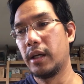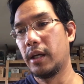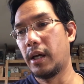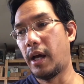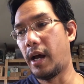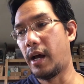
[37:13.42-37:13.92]

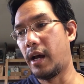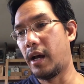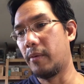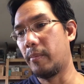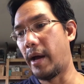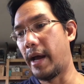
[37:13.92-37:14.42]

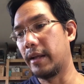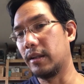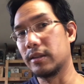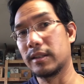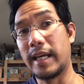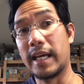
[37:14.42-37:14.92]
I'll
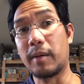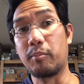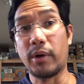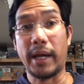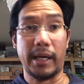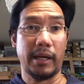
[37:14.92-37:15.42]
take a
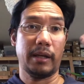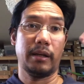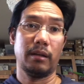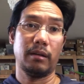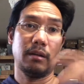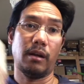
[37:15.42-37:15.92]
break
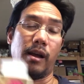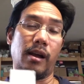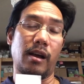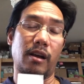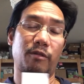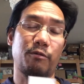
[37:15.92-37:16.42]

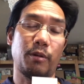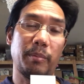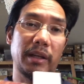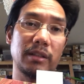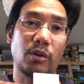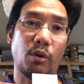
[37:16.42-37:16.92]
from
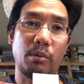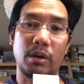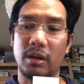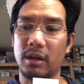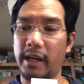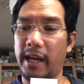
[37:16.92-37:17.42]
Inktober
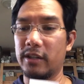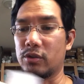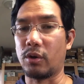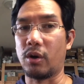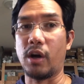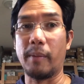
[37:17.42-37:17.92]
and
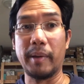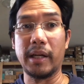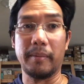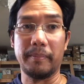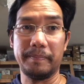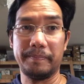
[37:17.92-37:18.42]
draw a pinup,
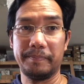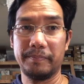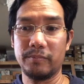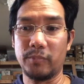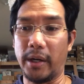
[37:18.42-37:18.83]
right?